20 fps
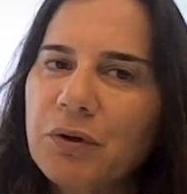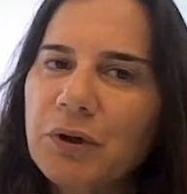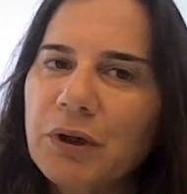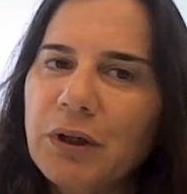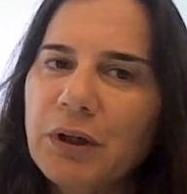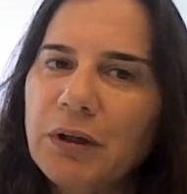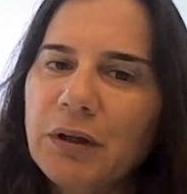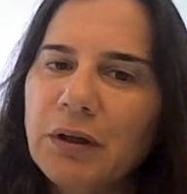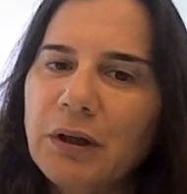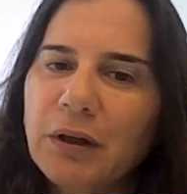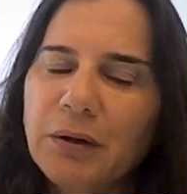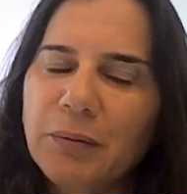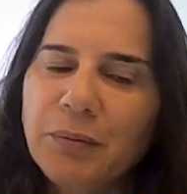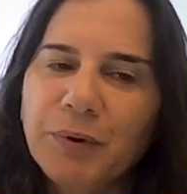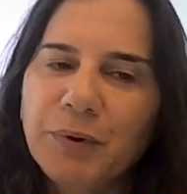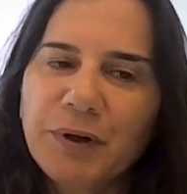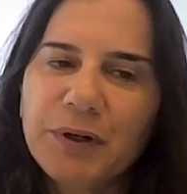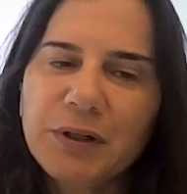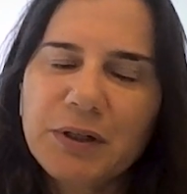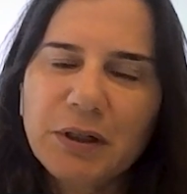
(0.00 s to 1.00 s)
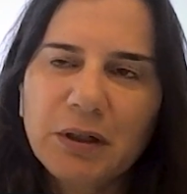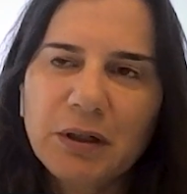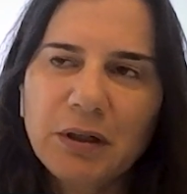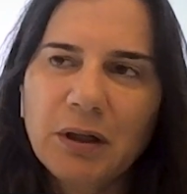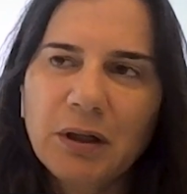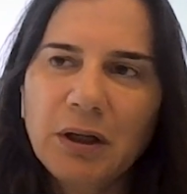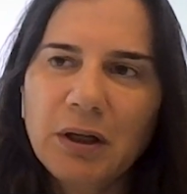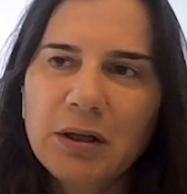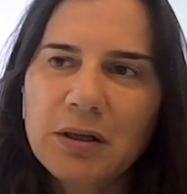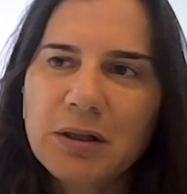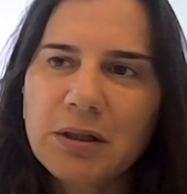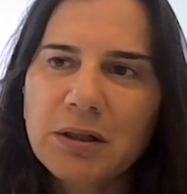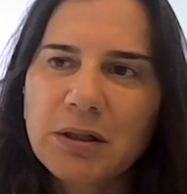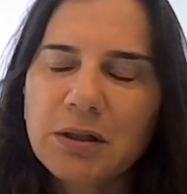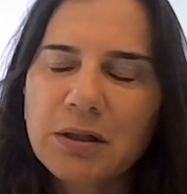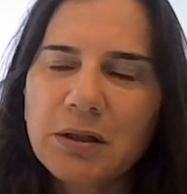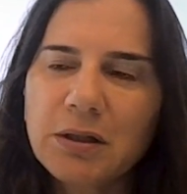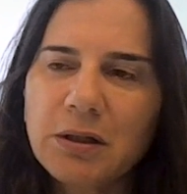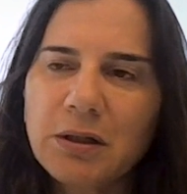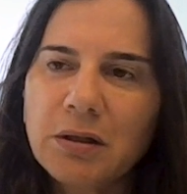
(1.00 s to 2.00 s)
that the person is
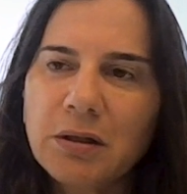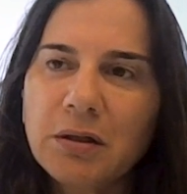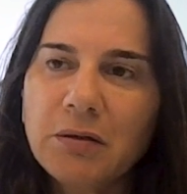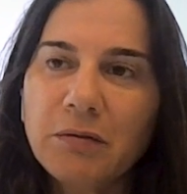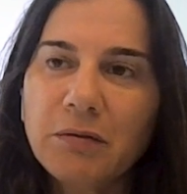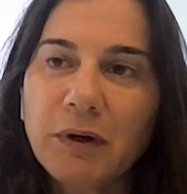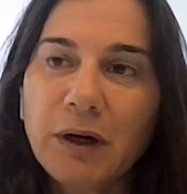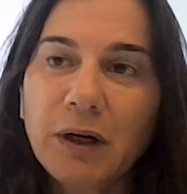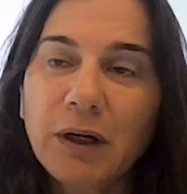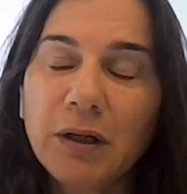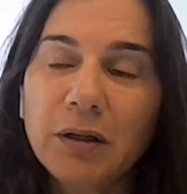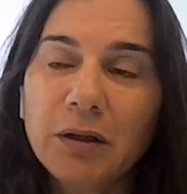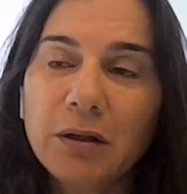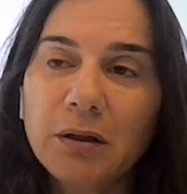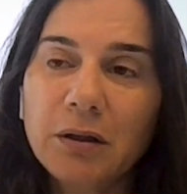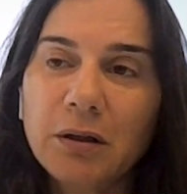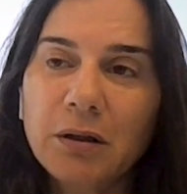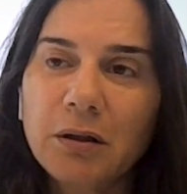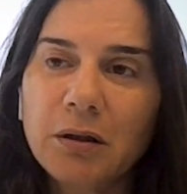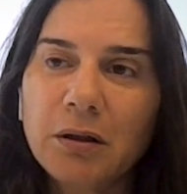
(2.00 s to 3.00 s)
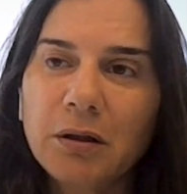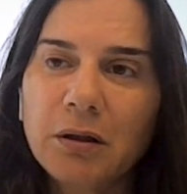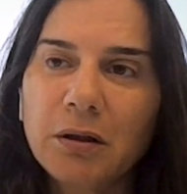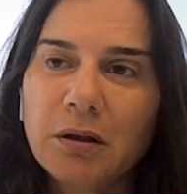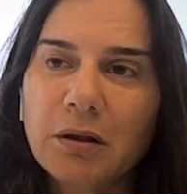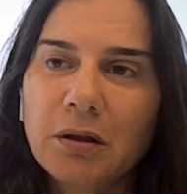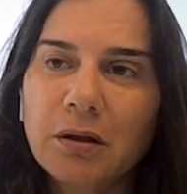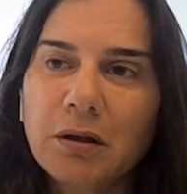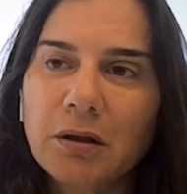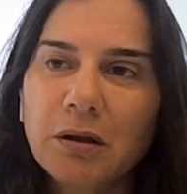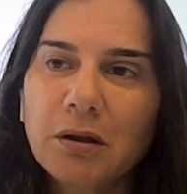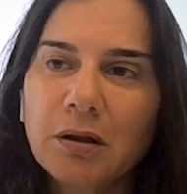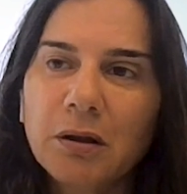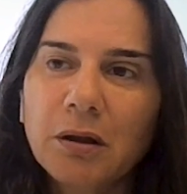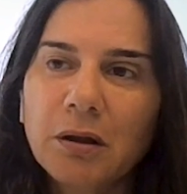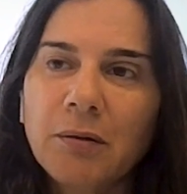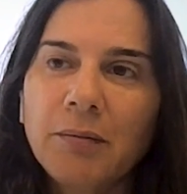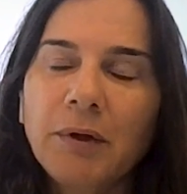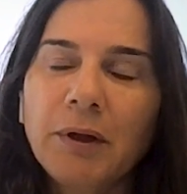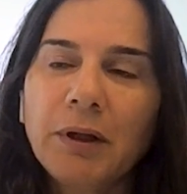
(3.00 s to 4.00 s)
the right.
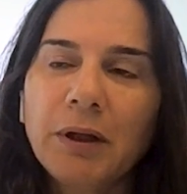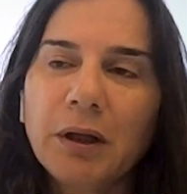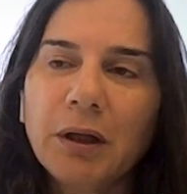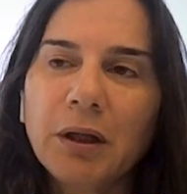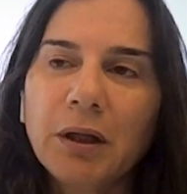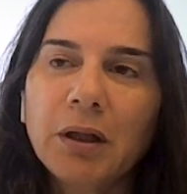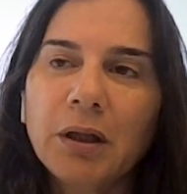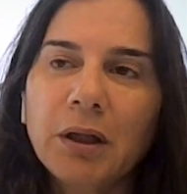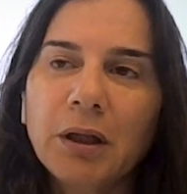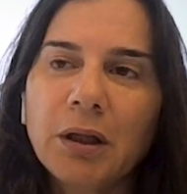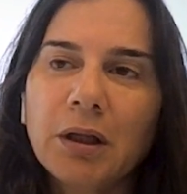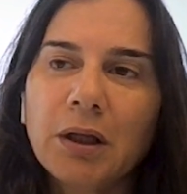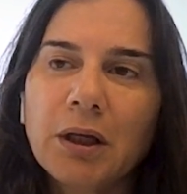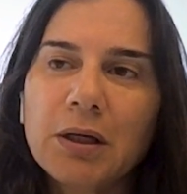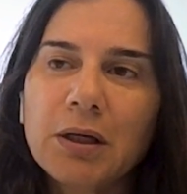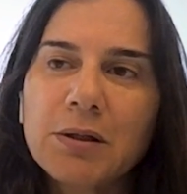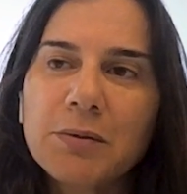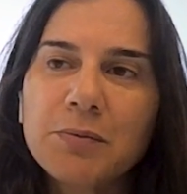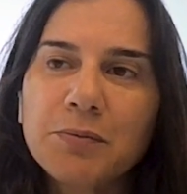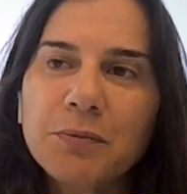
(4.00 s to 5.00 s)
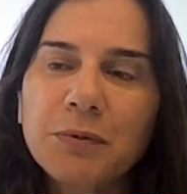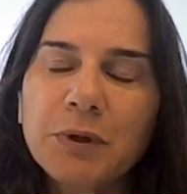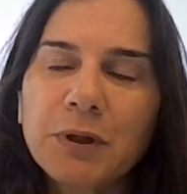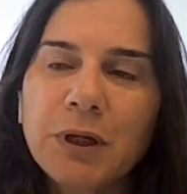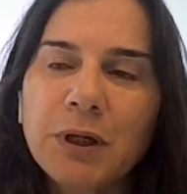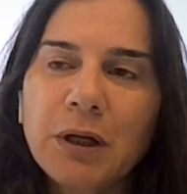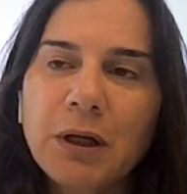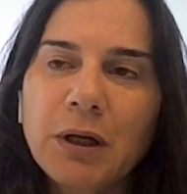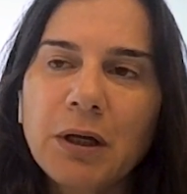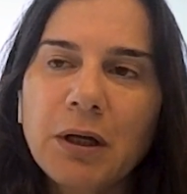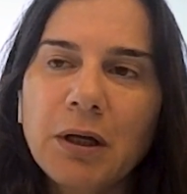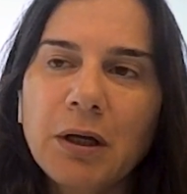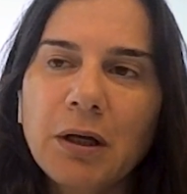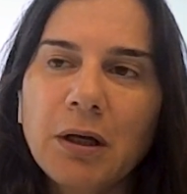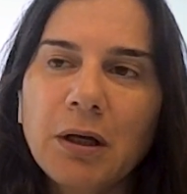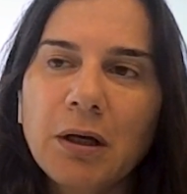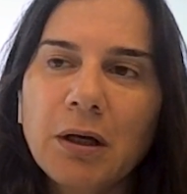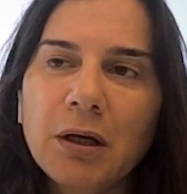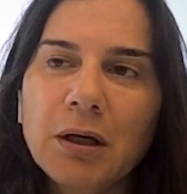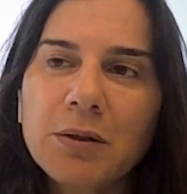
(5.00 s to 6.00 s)
I mean,
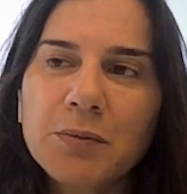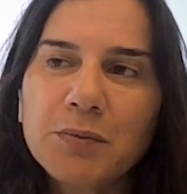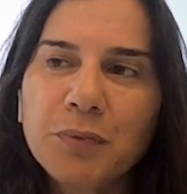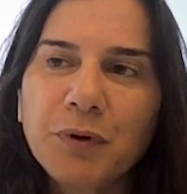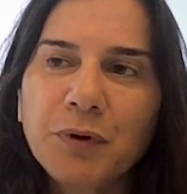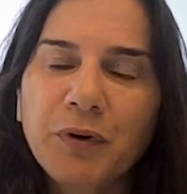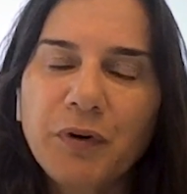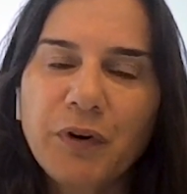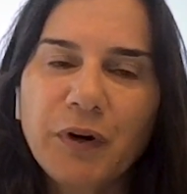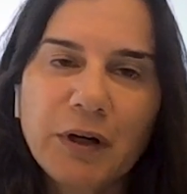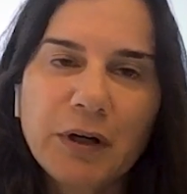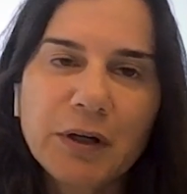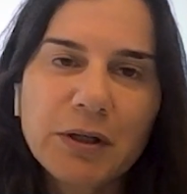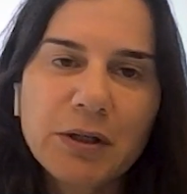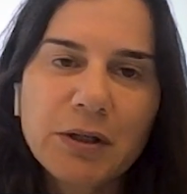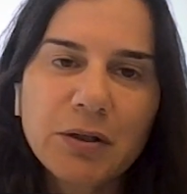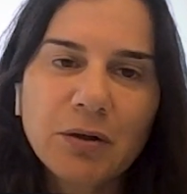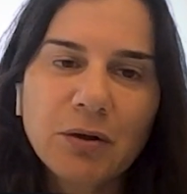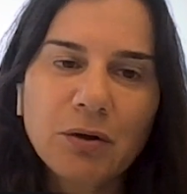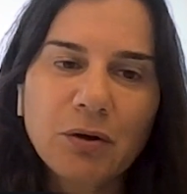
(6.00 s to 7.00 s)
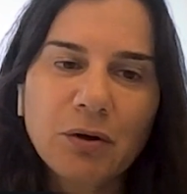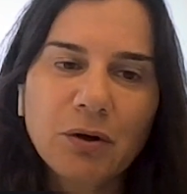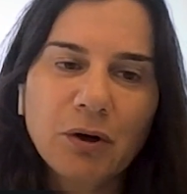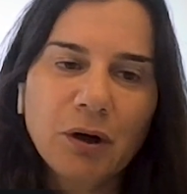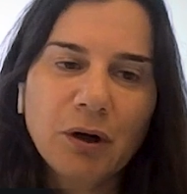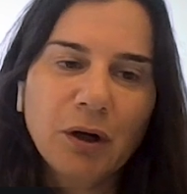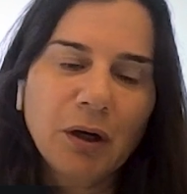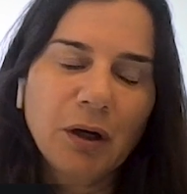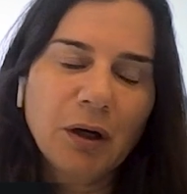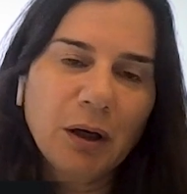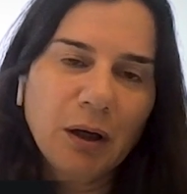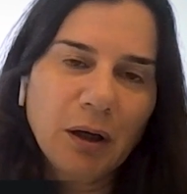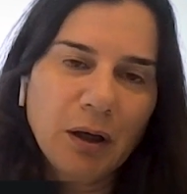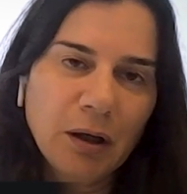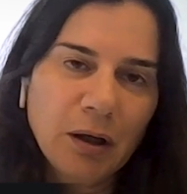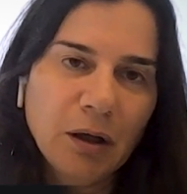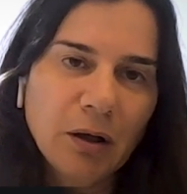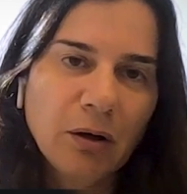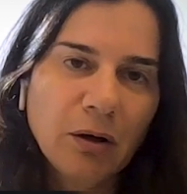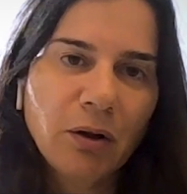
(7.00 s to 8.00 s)
the experience or
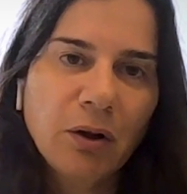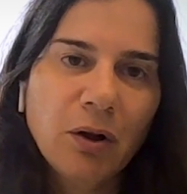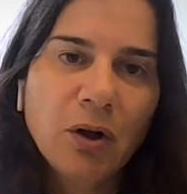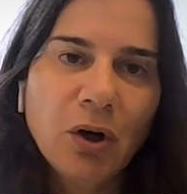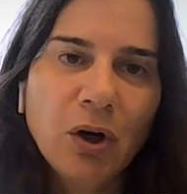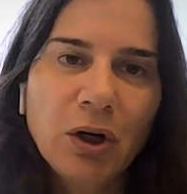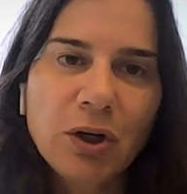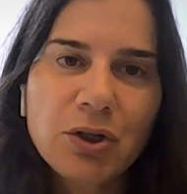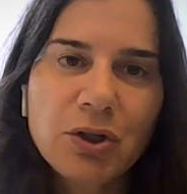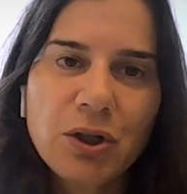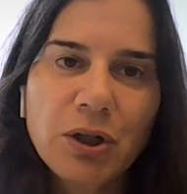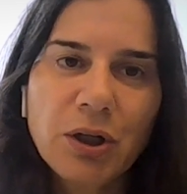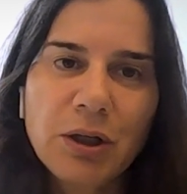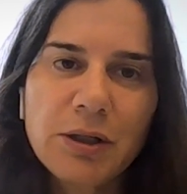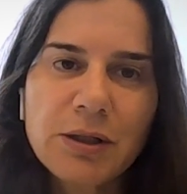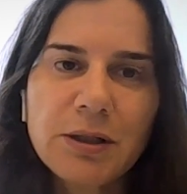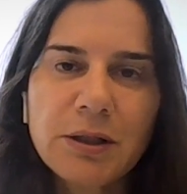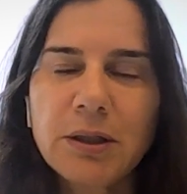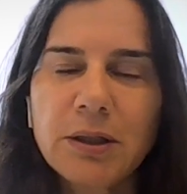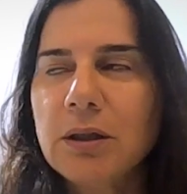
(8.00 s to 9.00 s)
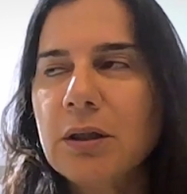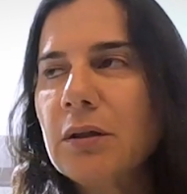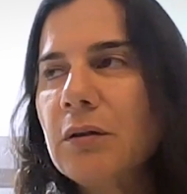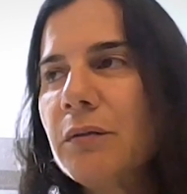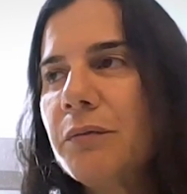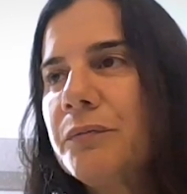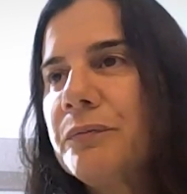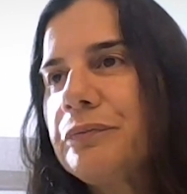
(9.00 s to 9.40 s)
knowledge that is needed.